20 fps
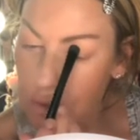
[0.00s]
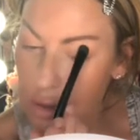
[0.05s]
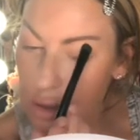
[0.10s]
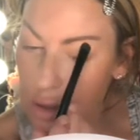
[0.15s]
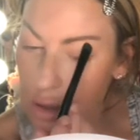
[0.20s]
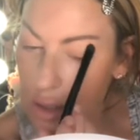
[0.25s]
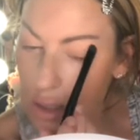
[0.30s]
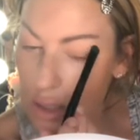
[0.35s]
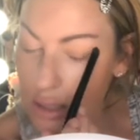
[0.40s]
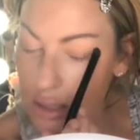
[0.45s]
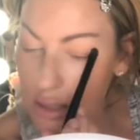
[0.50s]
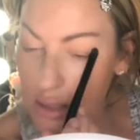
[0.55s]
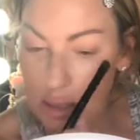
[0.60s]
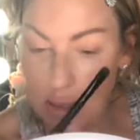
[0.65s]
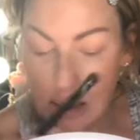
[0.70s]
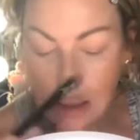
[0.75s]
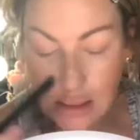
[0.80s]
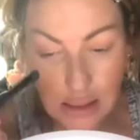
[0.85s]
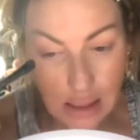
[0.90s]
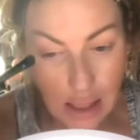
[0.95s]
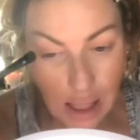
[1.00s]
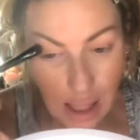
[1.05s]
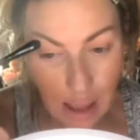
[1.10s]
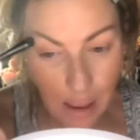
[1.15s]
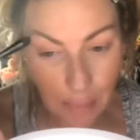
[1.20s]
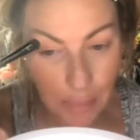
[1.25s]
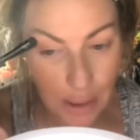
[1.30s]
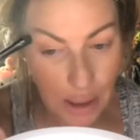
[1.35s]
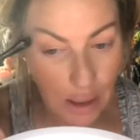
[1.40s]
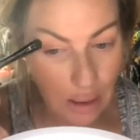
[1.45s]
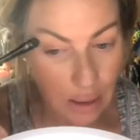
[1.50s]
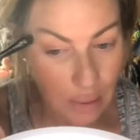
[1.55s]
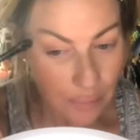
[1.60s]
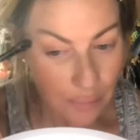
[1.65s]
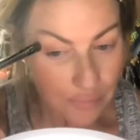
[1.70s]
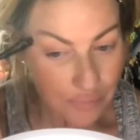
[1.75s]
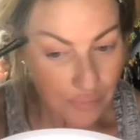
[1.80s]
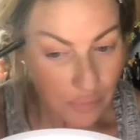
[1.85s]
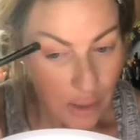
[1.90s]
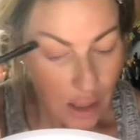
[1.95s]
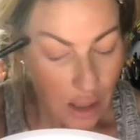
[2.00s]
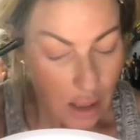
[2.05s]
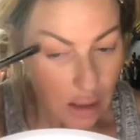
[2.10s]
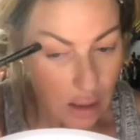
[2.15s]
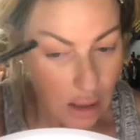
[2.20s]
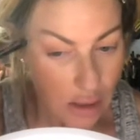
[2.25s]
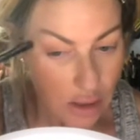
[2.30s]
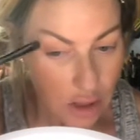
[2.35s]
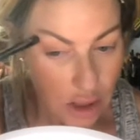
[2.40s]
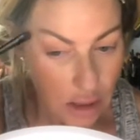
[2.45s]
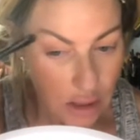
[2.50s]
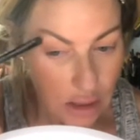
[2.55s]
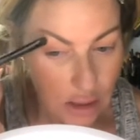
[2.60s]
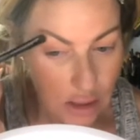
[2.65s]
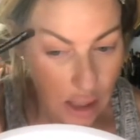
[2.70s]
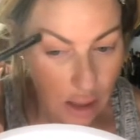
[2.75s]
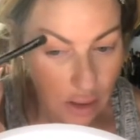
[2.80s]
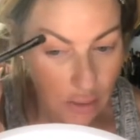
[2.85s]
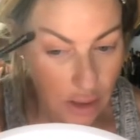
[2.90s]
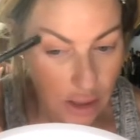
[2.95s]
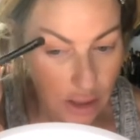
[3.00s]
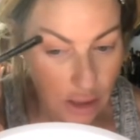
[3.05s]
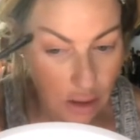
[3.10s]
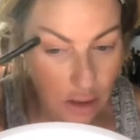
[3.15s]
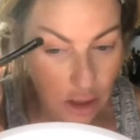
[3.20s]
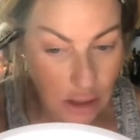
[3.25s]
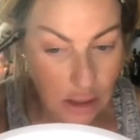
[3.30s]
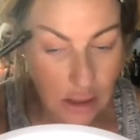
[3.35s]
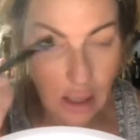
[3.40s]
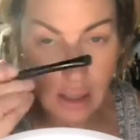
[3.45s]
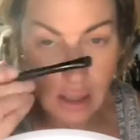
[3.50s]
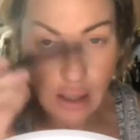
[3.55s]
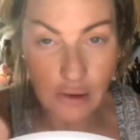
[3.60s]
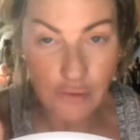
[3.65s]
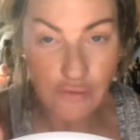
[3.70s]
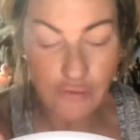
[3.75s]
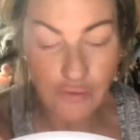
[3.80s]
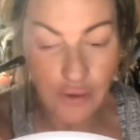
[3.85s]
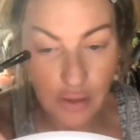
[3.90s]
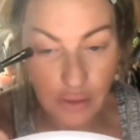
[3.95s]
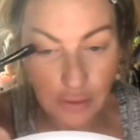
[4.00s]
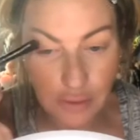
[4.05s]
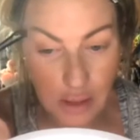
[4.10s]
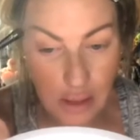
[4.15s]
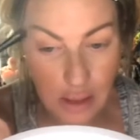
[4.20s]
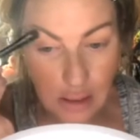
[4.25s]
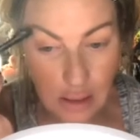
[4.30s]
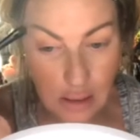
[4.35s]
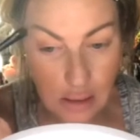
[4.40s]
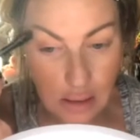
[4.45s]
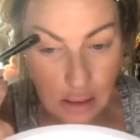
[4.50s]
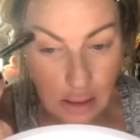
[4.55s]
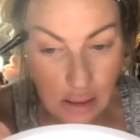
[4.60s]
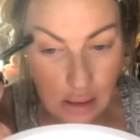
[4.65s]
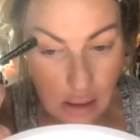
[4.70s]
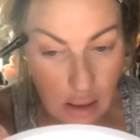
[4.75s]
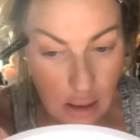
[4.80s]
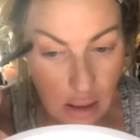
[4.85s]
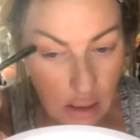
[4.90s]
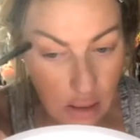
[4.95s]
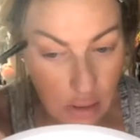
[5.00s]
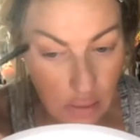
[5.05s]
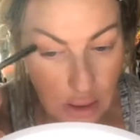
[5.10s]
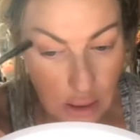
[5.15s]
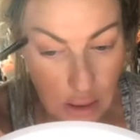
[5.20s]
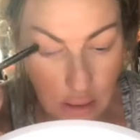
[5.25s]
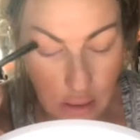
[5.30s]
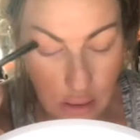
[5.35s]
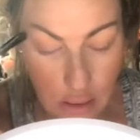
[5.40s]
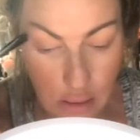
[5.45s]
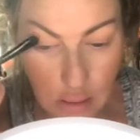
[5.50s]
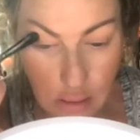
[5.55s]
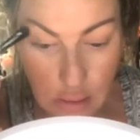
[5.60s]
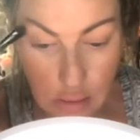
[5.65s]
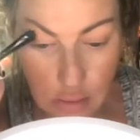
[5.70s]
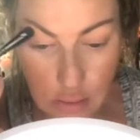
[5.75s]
Lightly tapping. And then just out here, just kind of feathering it out here.